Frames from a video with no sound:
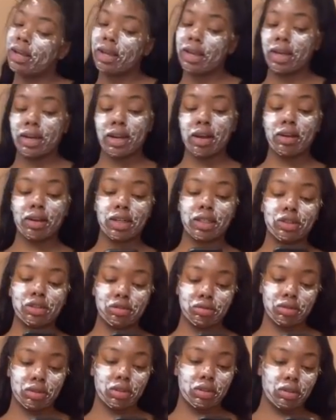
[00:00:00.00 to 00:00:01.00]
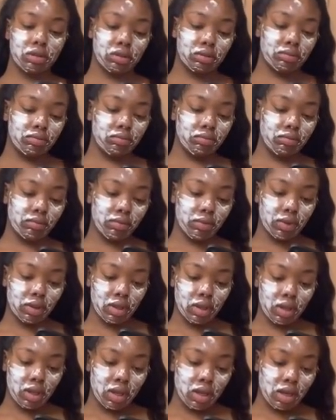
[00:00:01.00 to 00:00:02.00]
and I'll get you on.
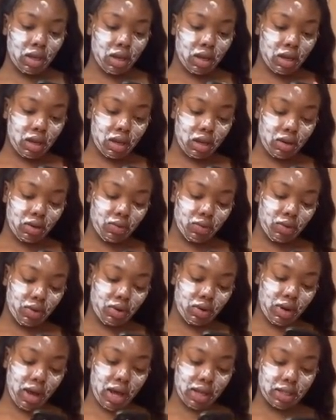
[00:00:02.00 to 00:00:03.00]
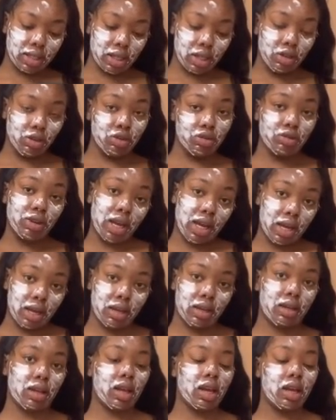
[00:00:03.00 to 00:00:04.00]
Well, I'll send you
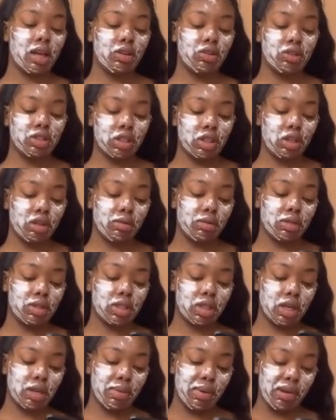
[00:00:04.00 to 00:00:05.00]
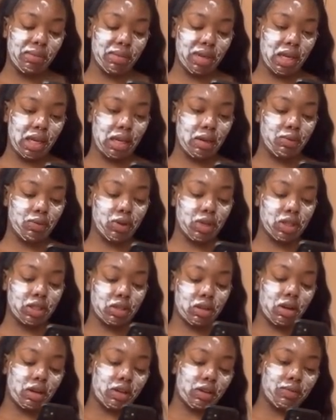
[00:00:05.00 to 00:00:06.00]
that, and you can send up at me, and we'll get
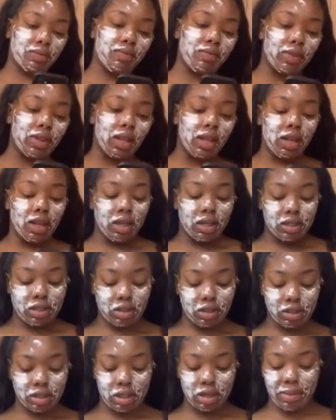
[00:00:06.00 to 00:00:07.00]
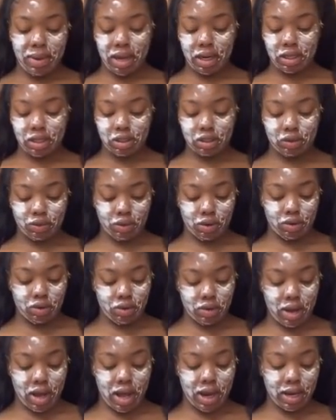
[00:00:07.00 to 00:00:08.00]
started. So somebody just
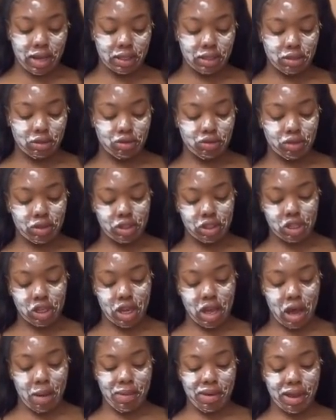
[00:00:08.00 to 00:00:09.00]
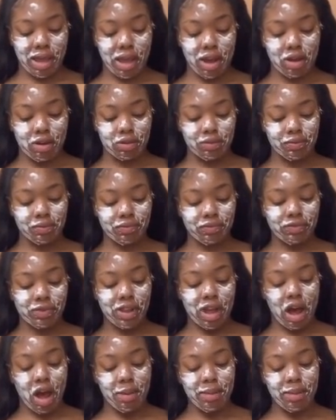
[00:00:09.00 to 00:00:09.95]
wrote, I like to join the chat. I'm going to count how